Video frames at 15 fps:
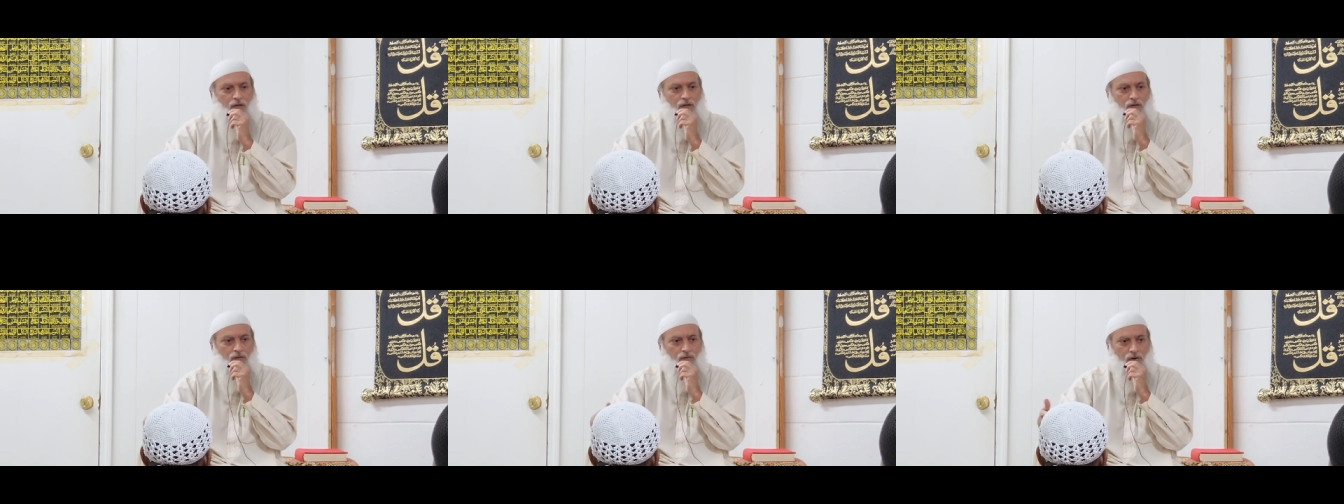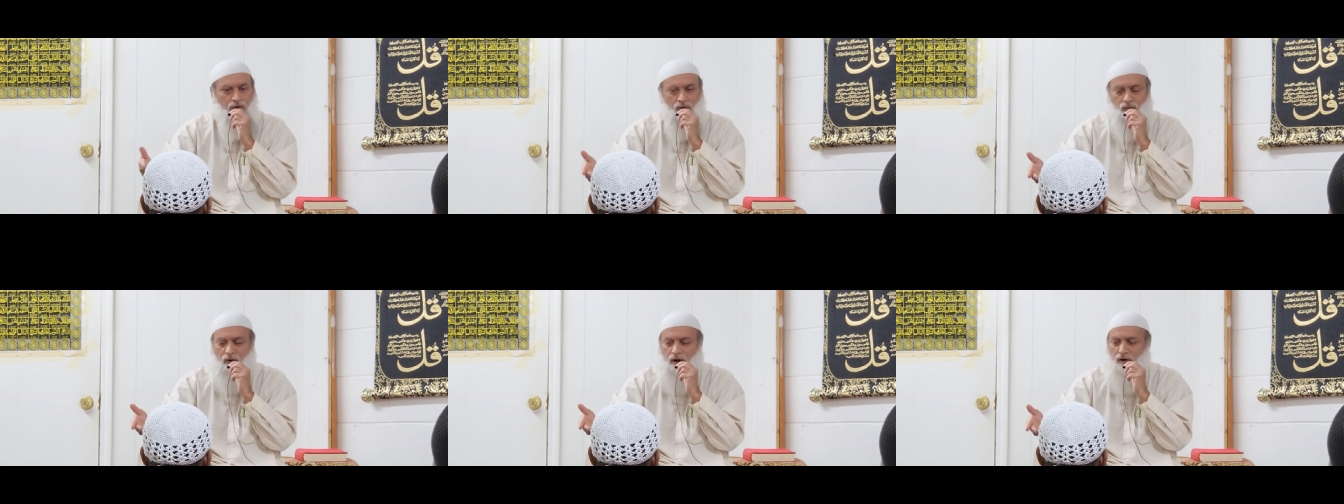You
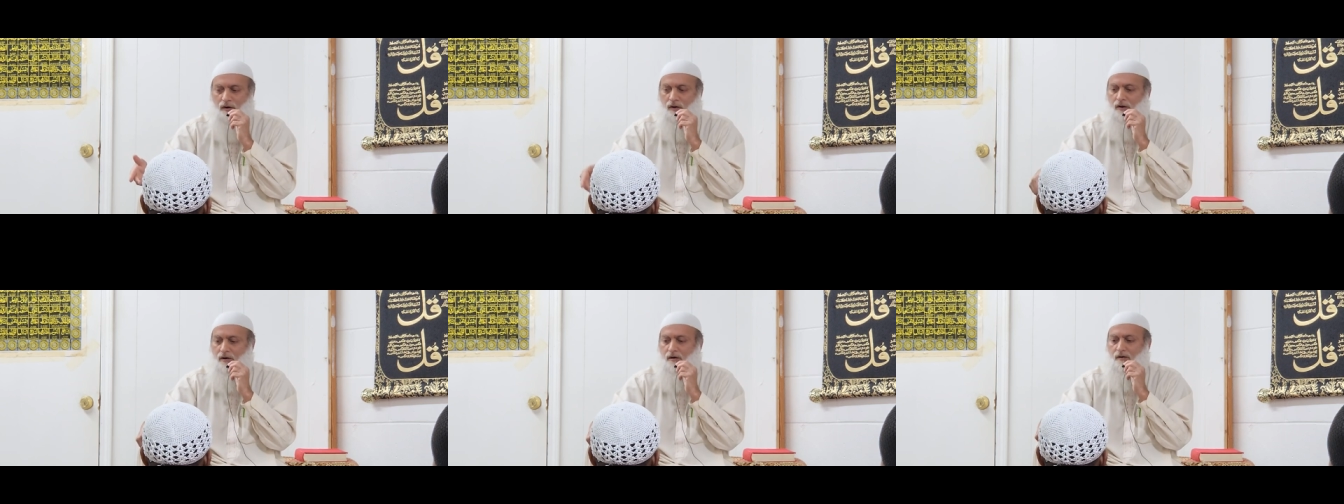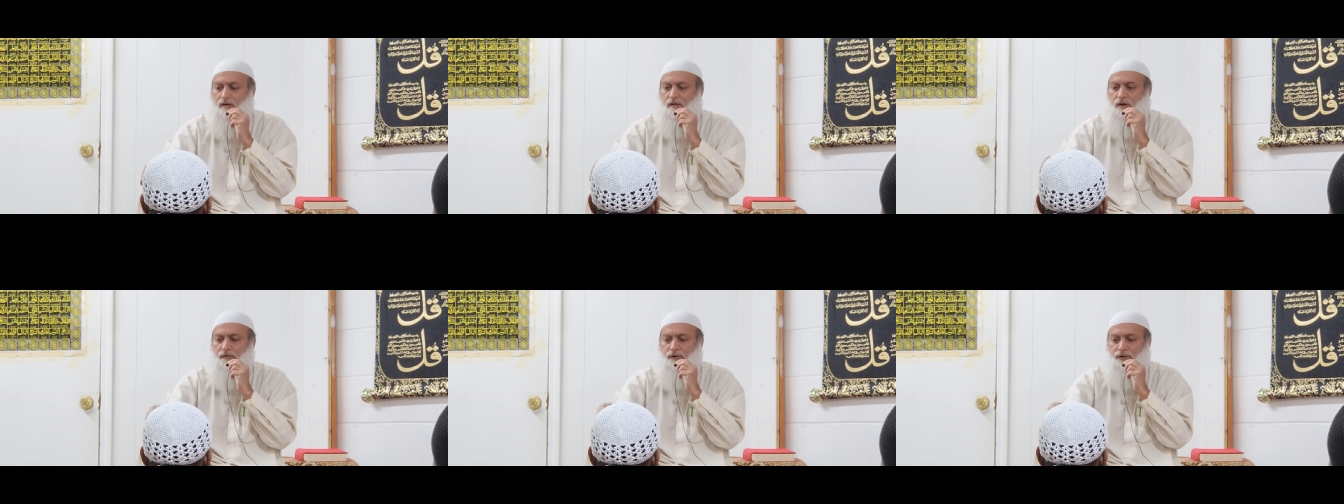wanted water,
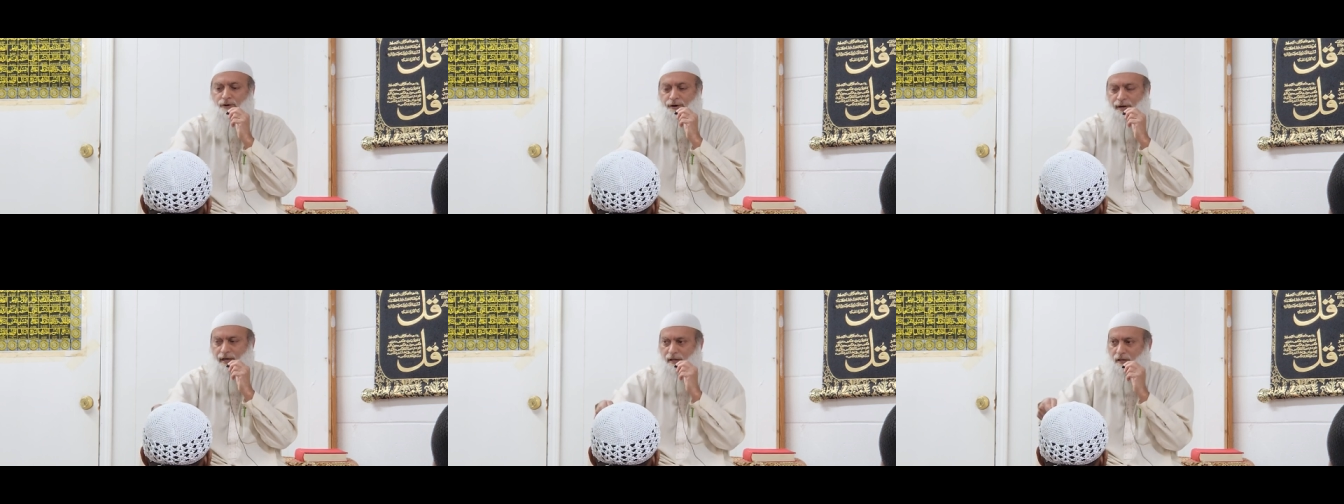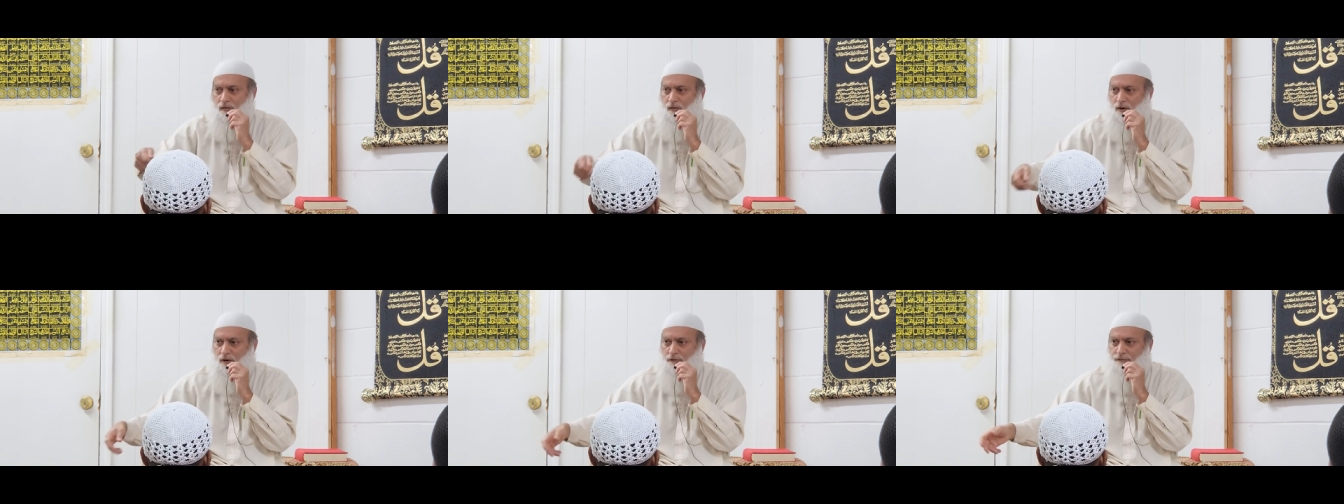and they would urinate in the
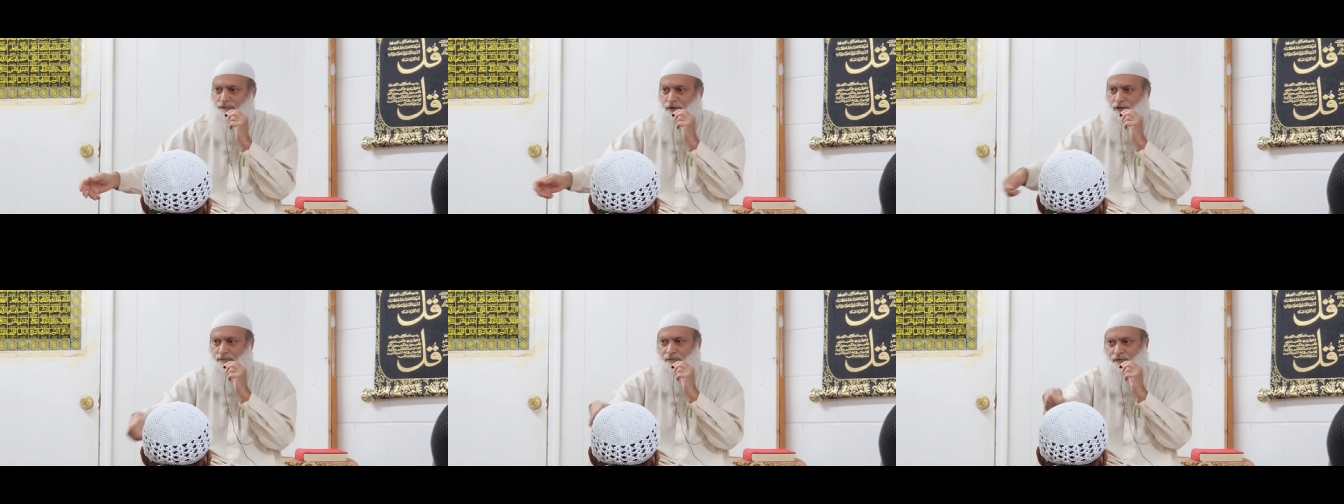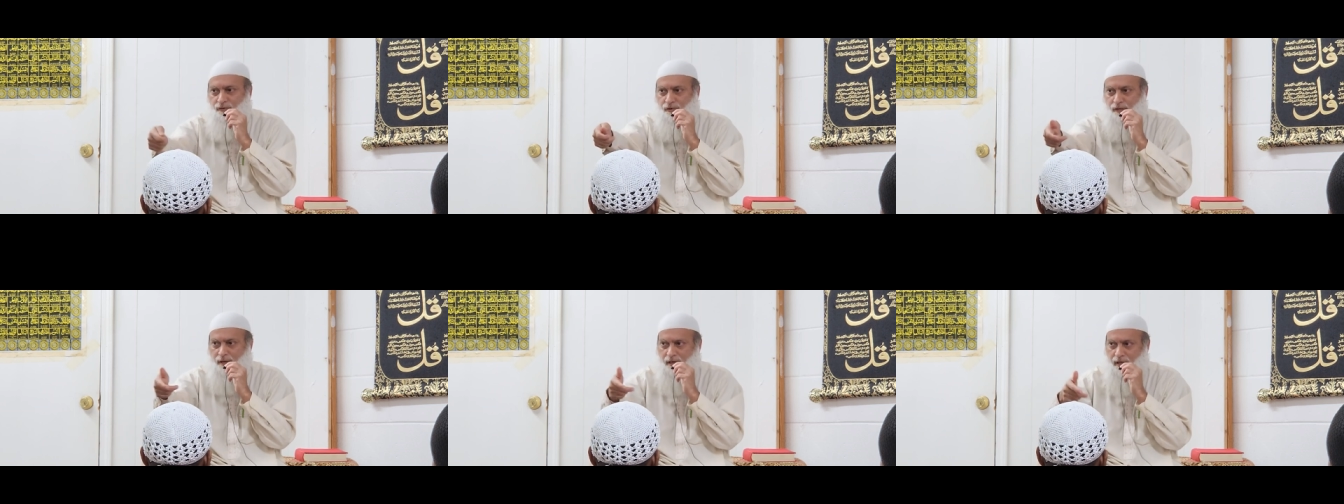water first
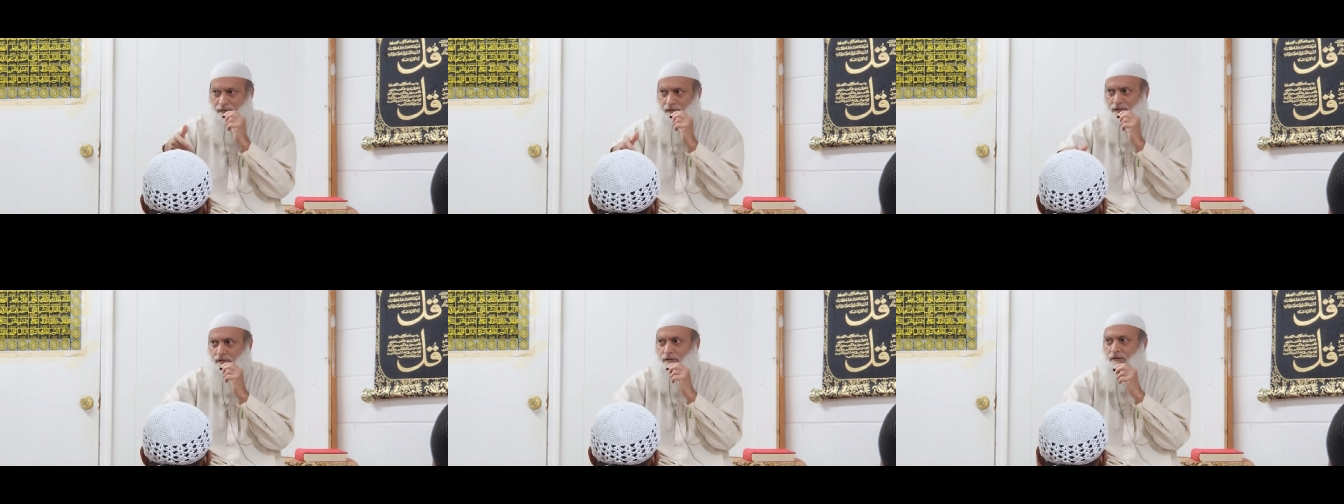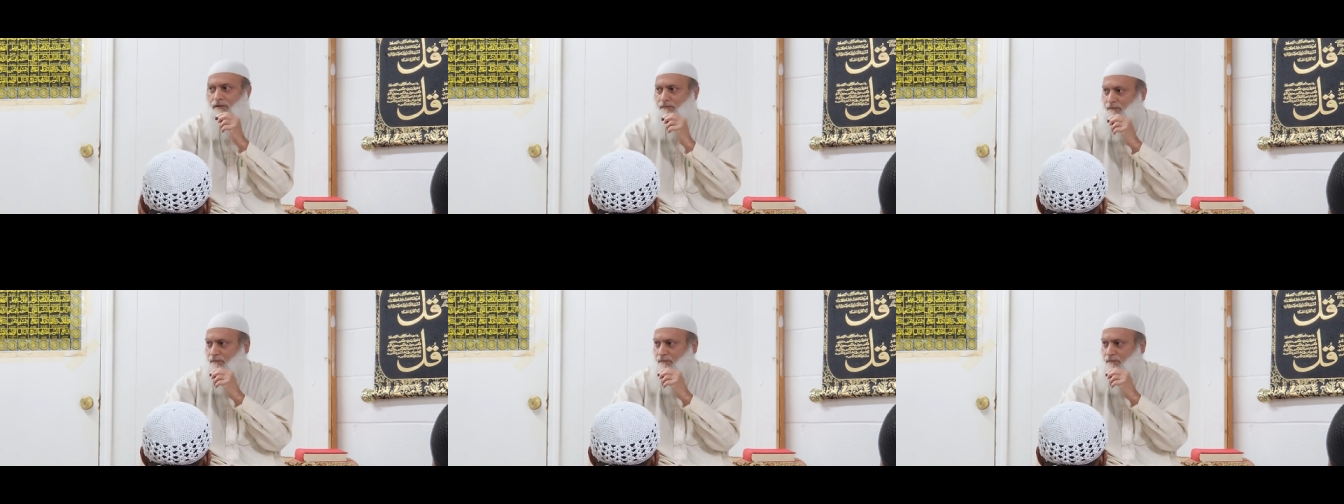before they give it to you.